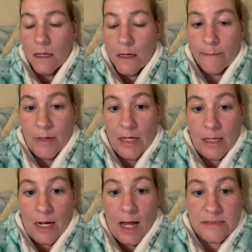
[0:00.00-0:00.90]

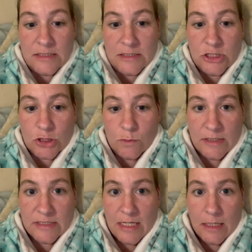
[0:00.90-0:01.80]
But I did just want
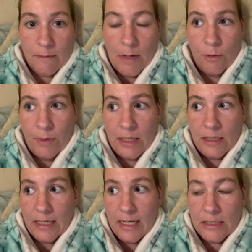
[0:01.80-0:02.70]
to take a moment
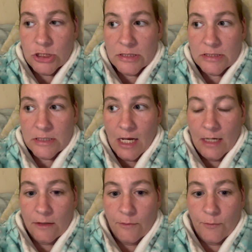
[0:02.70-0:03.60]
and just
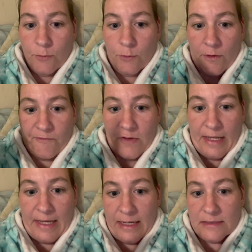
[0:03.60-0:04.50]
kind of
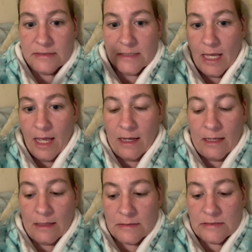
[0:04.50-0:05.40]
reflect,
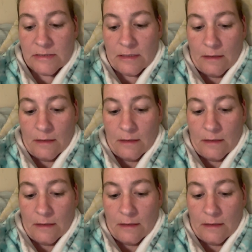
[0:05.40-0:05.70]
and